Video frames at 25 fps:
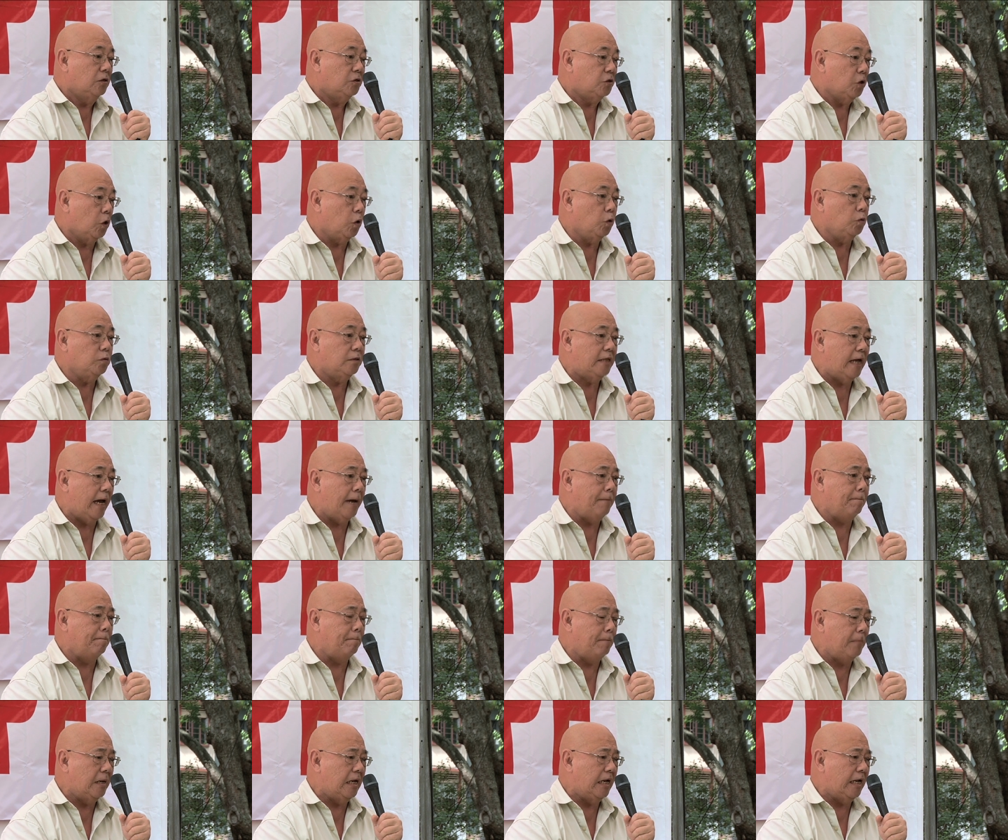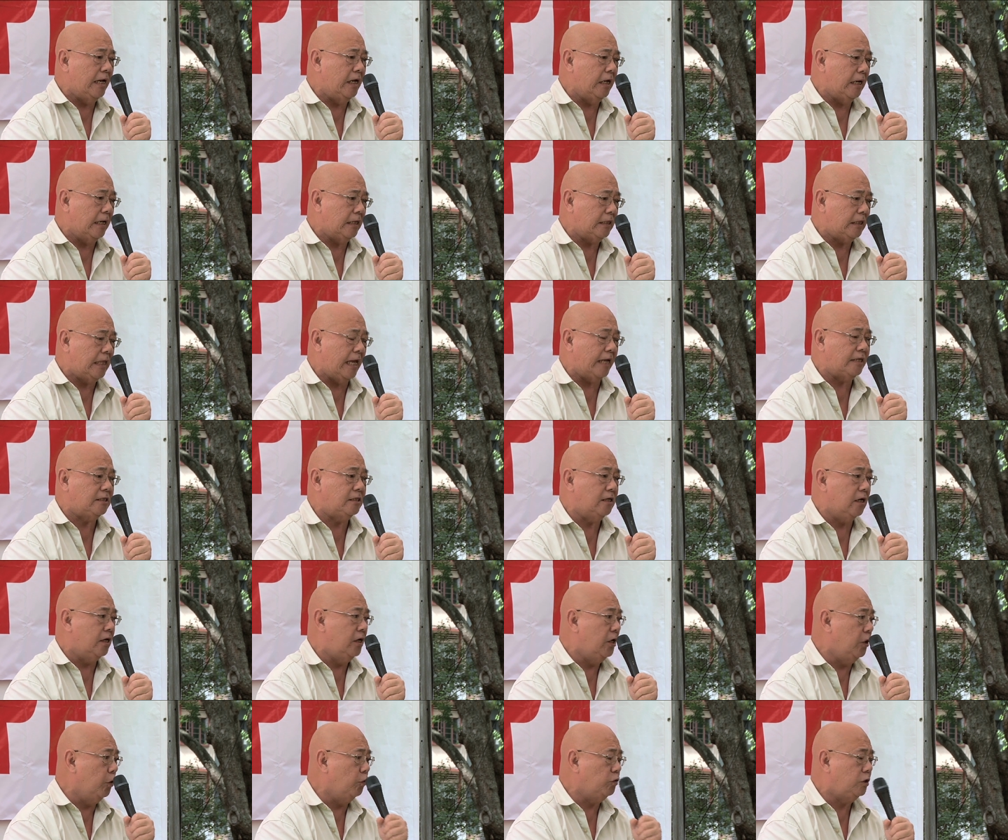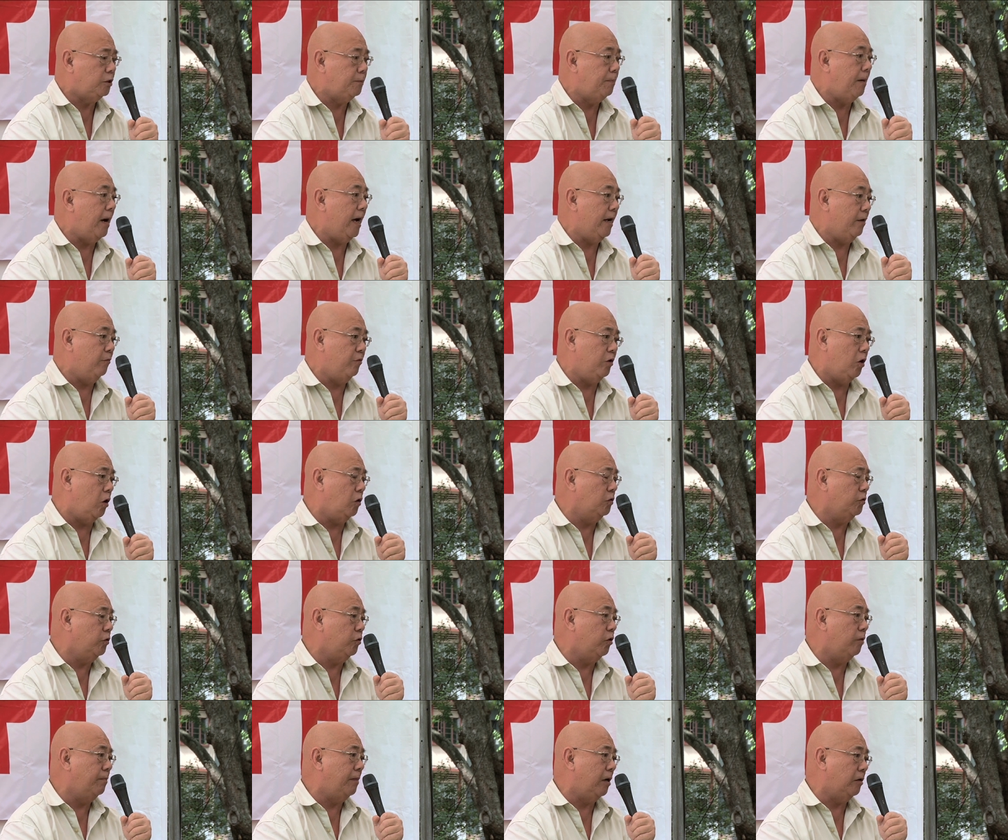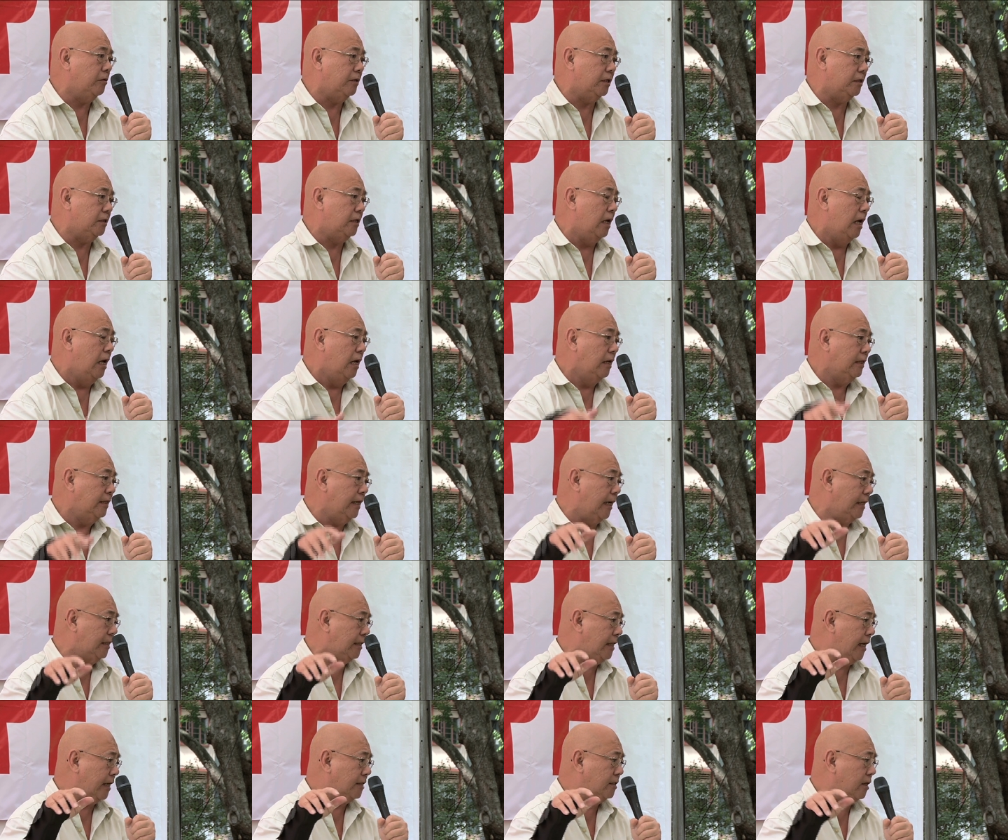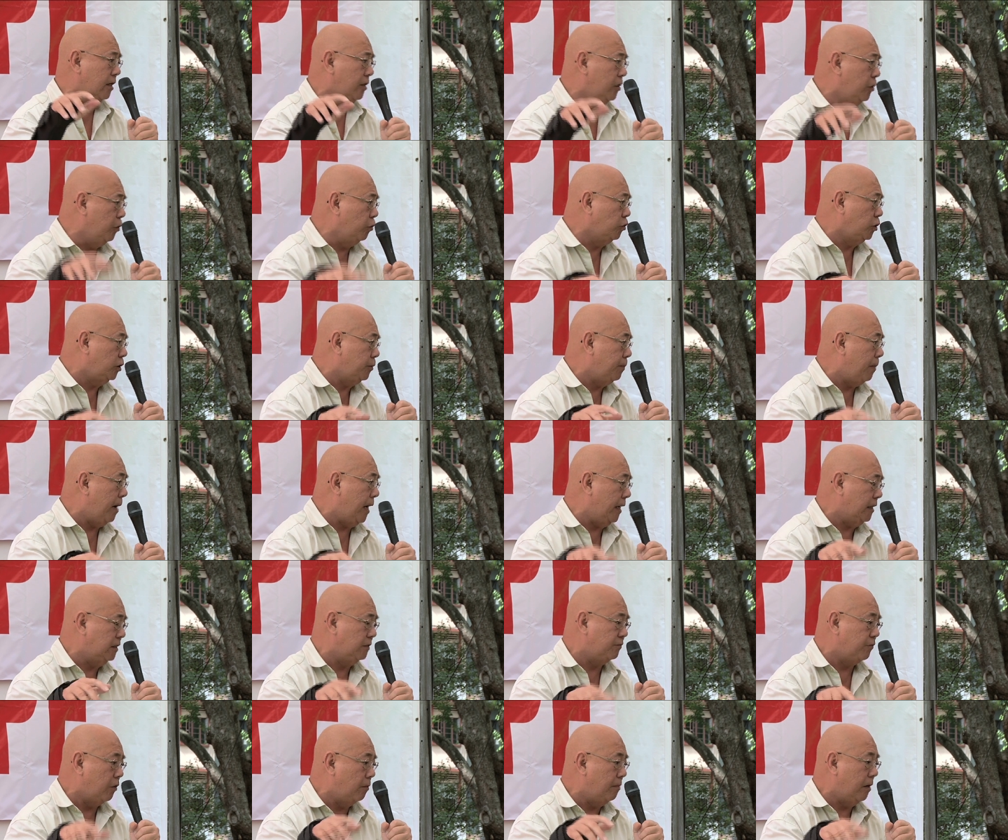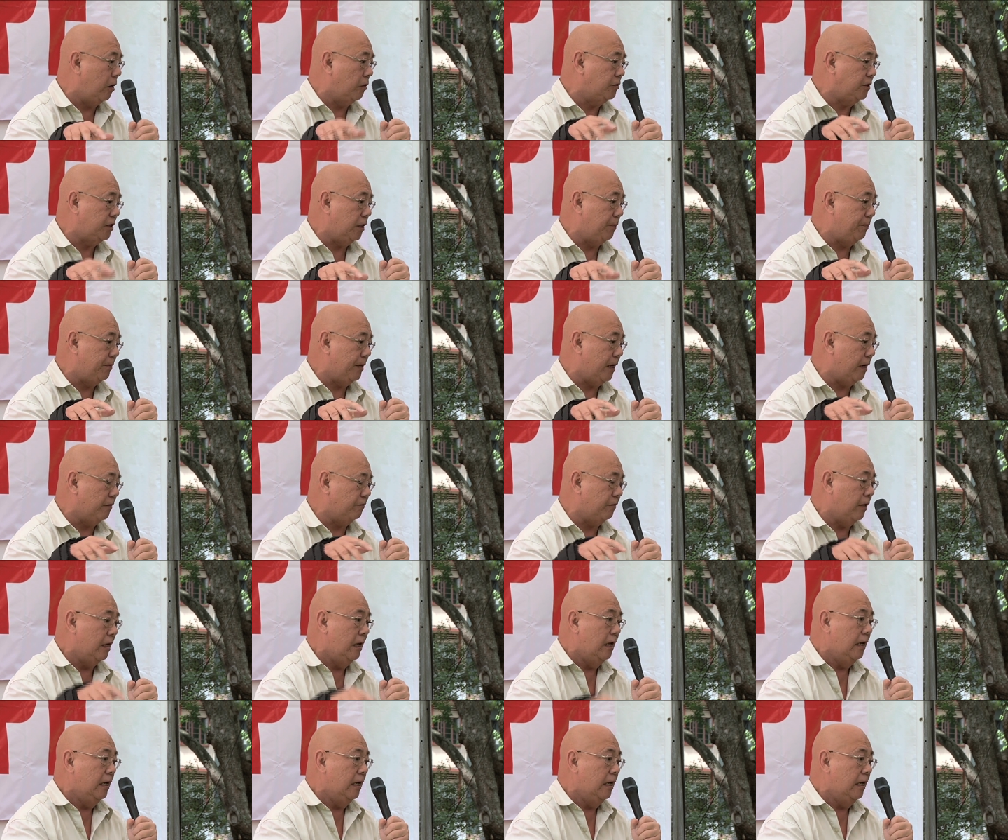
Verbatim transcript: So that takes a huge bite. We all know about this. That takes a huge bite from our CPF.